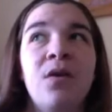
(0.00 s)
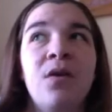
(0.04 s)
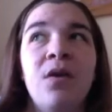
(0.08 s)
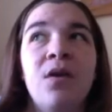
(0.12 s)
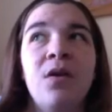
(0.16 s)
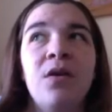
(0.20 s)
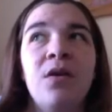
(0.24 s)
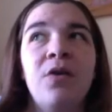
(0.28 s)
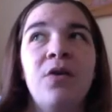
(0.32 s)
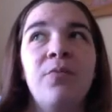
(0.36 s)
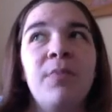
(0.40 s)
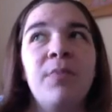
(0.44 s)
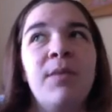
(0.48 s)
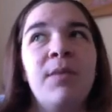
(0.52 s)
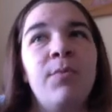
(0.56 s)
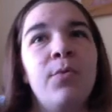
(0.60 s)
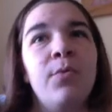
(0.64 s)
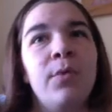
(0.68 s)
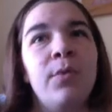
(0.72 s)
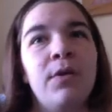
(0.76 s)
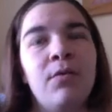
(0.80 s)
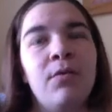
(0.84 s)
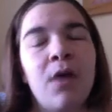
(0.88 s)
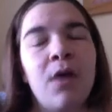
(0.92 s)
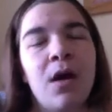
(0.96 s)
maybe
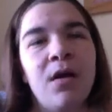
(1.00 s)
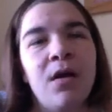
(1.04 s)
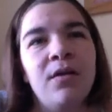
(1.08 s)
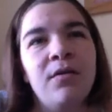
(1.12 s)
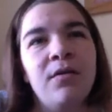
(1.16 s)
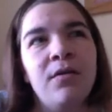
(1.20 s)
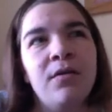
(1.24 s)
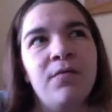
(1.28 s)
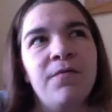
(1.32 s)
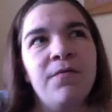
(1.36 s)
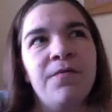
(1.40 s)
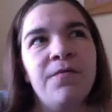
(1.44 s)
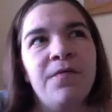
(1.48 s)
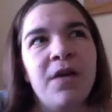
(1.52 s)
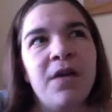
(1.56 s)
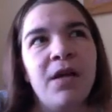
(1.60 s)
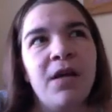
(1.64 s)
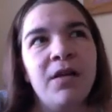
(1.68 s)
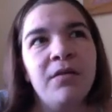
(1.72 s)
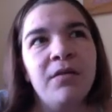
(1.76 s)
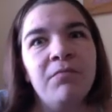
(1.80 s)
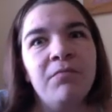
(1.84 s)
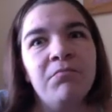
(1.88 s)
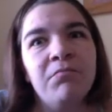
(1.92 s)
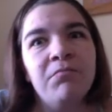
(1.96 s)
what you got
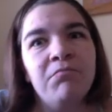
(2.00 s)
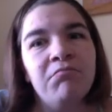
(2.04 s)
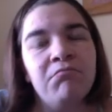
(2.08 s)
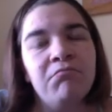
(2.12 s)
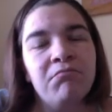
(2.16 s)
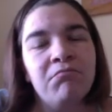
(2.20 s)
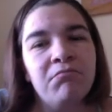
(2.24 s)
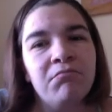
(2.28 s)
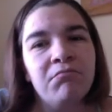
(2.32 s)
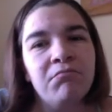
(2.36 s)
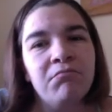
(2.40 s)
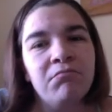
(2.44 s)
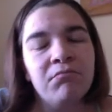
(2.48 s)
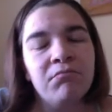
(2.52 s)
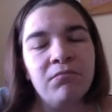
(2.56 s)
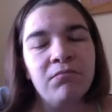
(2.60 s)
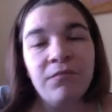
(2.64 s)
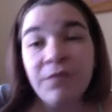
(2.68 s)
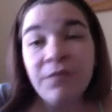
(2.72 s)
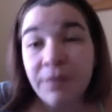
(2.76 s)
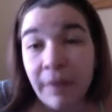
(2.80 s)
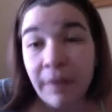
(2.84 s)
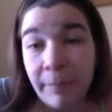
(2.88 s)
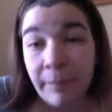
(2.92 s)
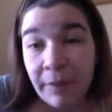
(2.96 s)
felt
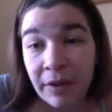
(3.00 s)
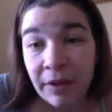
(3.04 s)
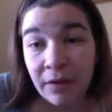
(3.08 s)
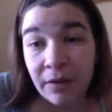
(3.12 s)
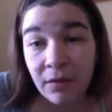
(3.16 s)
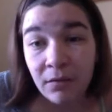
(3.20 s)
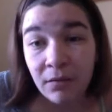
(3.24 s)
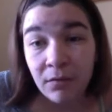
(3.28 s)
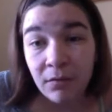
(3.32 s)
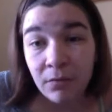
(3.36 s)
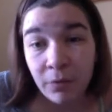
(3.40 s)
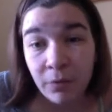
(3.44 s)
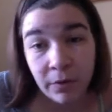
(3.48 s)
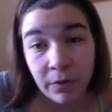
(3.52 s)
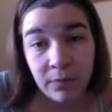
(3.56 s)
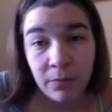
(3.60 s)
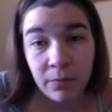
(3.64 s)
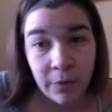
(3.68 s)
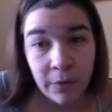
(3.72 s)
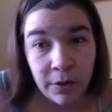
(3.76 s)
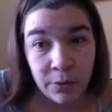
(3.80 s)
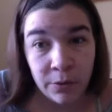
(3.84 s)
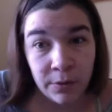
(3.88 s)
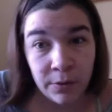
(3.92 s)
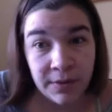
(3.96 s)
flippant,
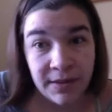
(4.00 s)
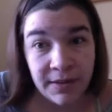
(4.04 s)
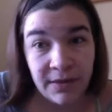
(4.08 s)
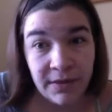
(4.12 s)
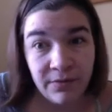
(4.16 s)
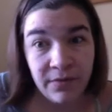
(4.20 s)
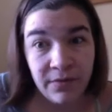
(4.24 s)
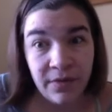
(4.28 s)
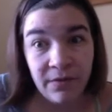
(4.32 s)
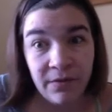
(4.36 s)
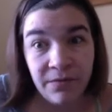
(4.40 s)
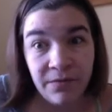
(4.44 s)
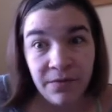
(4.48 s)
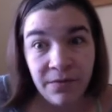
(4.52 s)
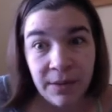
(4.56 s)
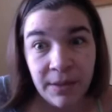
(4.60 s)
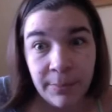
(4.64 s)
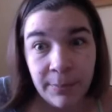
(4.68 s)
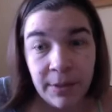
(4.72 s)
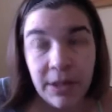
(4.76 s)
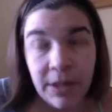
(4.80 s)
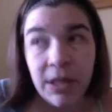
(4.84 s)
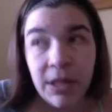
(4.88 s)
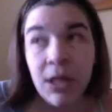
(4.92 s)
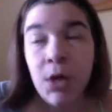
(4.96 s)
what you received felt
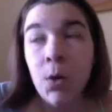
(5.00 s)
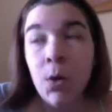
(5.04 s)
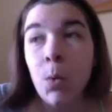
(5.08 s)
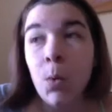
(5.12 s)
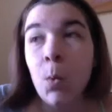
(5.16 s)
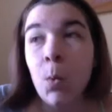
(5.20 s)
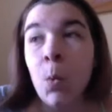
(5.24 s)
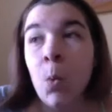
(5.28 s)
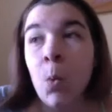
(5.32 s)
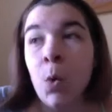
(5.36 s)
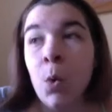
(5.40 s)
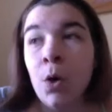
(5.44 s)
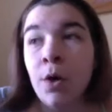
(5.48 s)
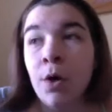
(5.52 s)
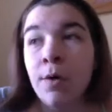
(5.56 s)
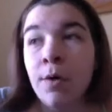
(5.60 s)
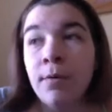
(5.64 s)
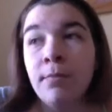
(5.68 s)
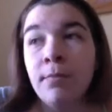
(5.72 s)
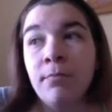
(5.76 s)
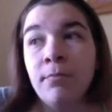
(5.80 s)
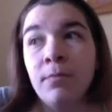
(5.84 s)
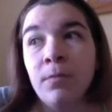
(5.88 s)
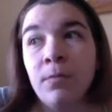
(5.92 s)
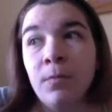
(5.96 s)
flippant,
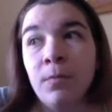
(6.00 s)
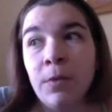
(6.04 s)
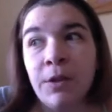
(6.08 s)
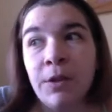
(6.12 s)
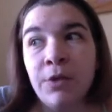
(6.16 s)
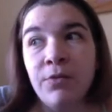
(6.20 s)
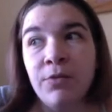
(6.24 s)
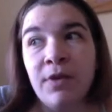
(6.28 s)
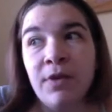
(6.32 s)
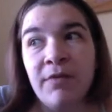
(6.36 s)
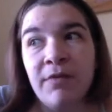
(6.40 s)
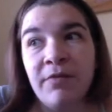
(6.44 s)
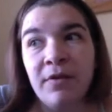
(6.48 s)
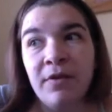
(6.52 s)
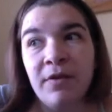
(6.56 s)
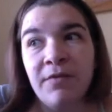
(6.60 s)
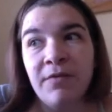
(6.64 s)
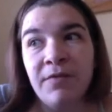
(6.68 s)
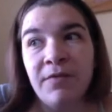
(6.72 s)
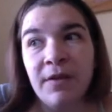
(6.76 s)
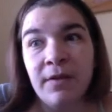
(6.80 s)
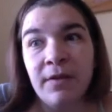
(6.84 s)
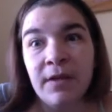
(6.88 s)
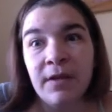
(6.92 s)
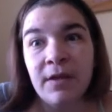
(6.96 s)
or like you definitely
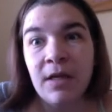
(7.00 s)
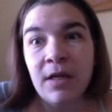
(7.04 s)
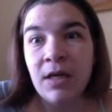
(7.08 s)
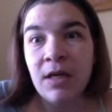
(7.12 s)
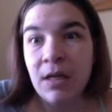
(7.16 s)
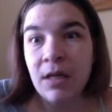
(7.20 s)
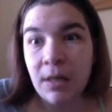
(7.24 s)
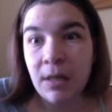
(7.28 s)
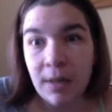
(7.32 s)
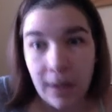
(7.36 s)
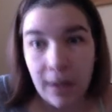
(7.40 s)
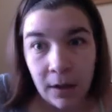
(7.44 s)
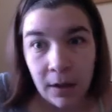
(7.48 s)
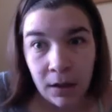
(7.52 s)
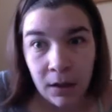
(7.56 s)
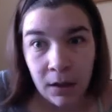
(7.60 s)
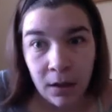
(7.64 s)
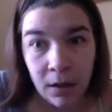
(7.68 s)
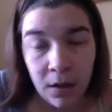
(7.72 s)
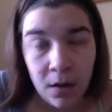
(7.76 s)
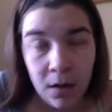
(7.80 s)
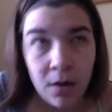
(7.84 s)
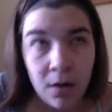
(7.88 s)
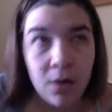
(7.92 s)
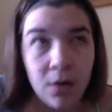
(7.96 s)
feel like they didn't get it,
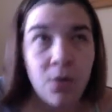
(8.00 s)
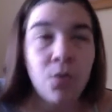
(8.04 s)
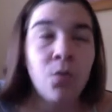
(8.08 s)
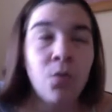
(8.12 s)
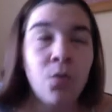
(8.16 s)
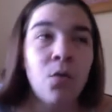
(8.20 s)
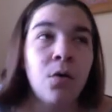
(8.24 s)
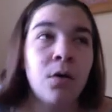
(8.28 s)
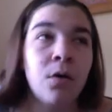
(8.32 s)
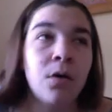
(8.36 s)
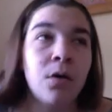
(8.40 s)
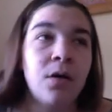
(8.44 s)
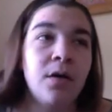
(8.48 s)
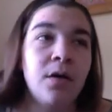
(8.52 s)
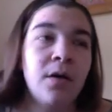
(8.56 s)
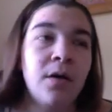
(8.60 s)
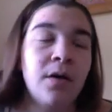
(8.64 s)
or,